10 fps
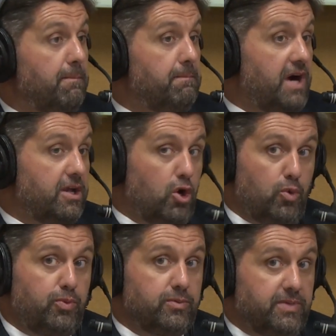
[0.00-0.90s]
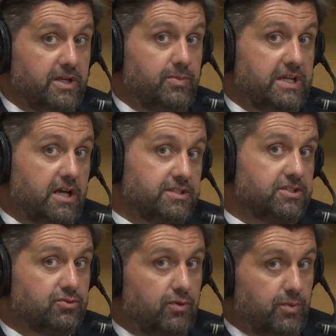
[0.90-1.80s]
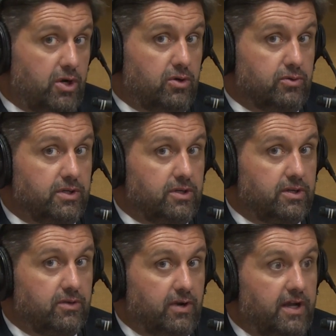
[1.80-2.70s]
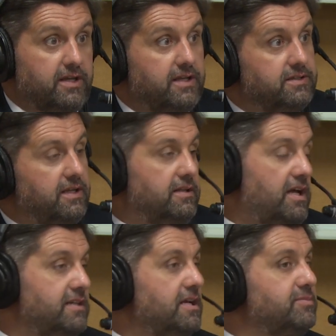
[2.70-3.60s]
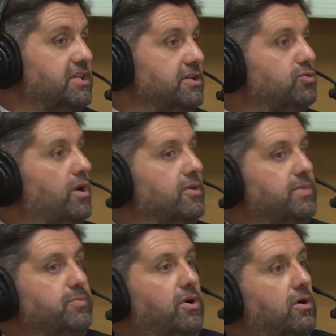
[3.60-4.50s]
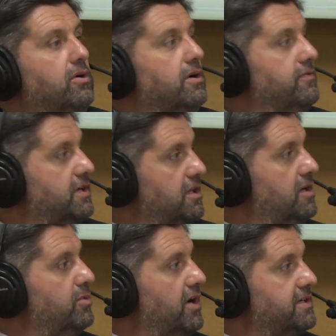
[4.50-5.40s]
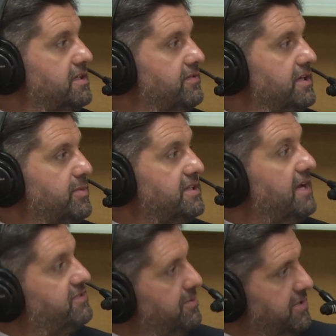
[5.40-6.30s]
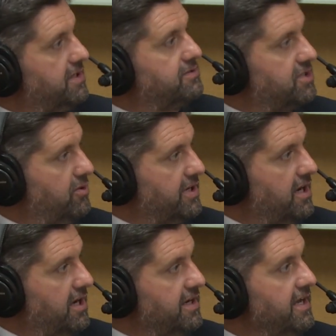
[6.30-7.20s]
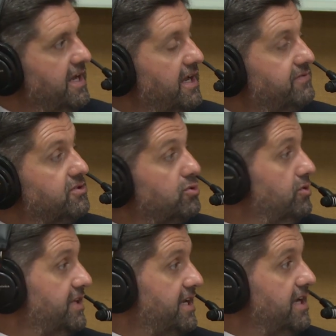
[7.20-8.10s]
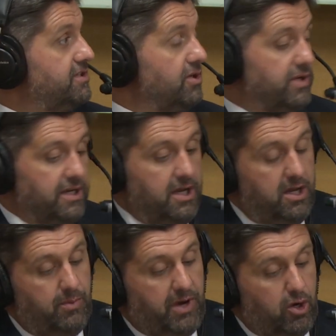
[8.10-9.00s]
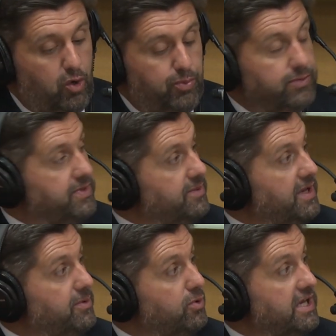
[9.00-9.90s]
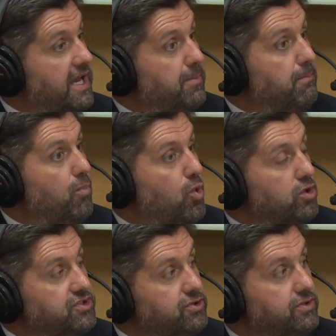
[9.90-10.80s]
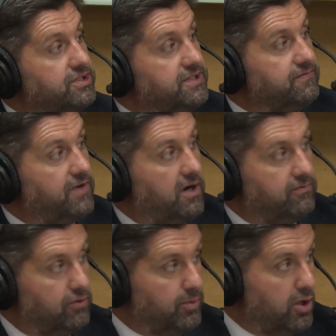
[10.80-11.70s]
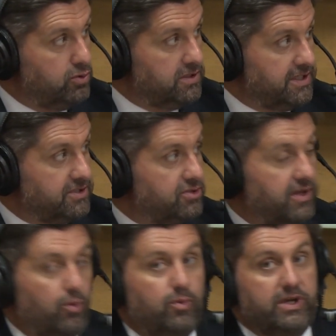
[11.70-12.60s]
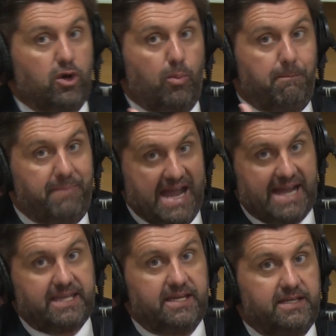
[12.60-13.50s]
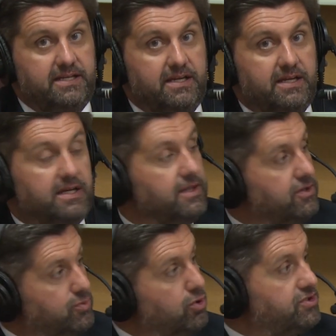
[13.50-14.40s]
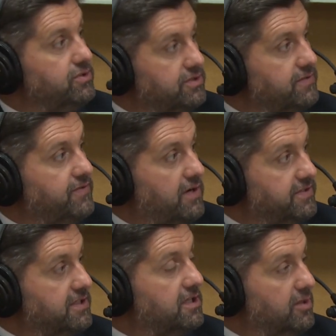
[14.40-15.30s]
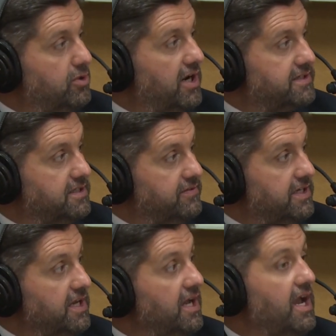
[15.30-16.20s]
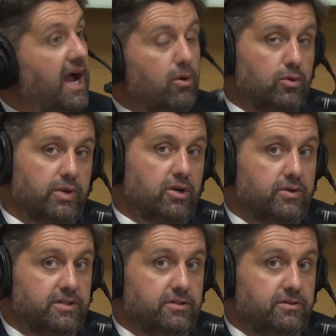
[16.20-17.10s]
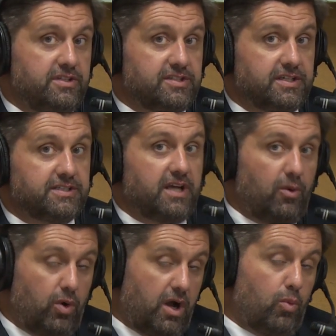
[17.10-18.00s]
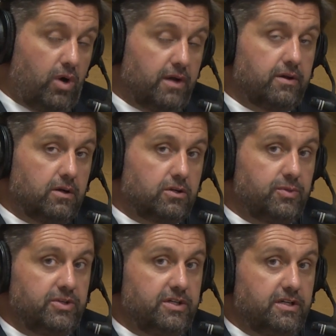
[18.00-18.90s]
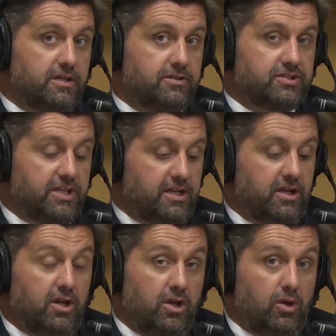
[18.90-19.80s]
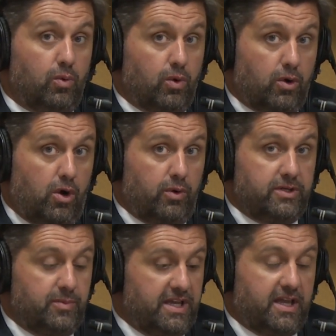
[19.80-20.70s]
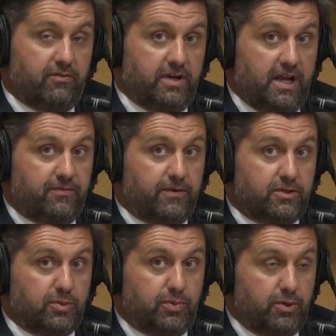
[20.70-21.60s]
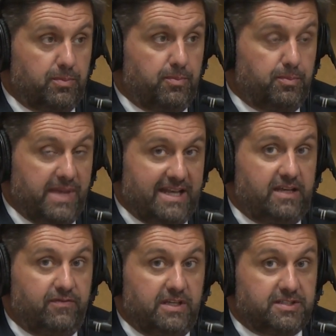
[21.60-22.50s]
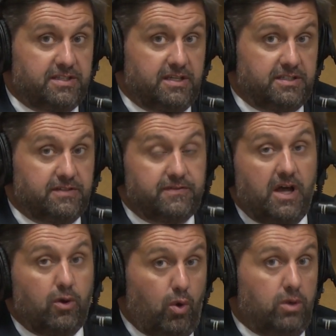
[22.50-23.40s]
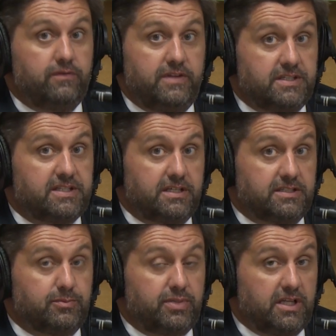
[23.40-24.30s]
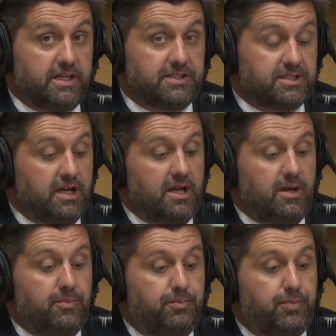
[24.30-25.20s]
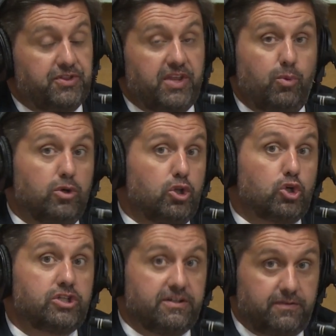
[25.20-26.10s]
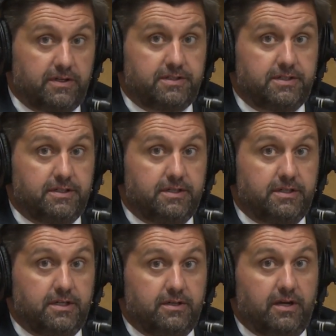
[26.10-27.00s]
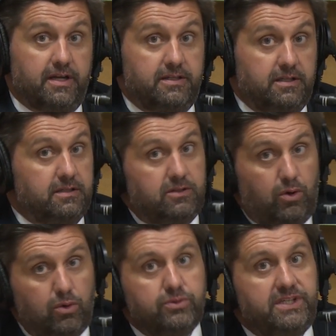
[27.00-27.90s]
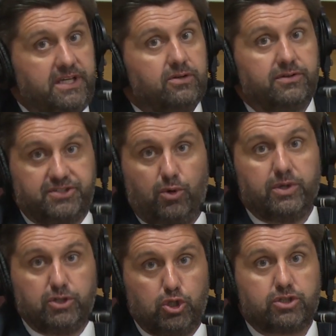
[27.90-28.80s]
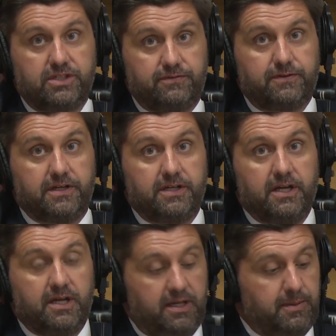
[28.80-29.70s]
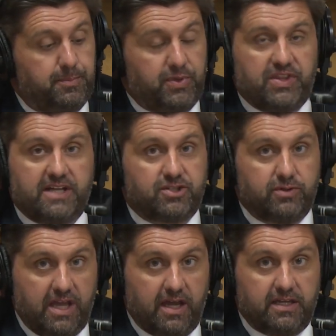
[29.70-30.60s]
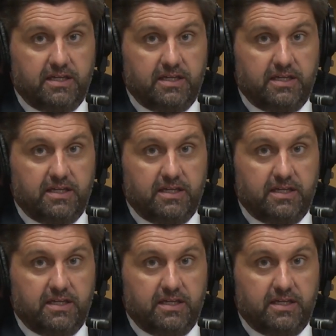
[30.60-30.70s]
My hope would be, because it's remote, right, and a lot of times kids want to be part of a club or activity, but they have something else going on after school and they can't do it. My hope would be maybe we get more students involved remotely so that when we go back in, there's more students involved in a club or activity. How are we going to do these things? I want our community to understand we're going to make every effort to put many of these things, if not all of these things, in place, but they will look different, right? The whole year is going to look different, but that's okay.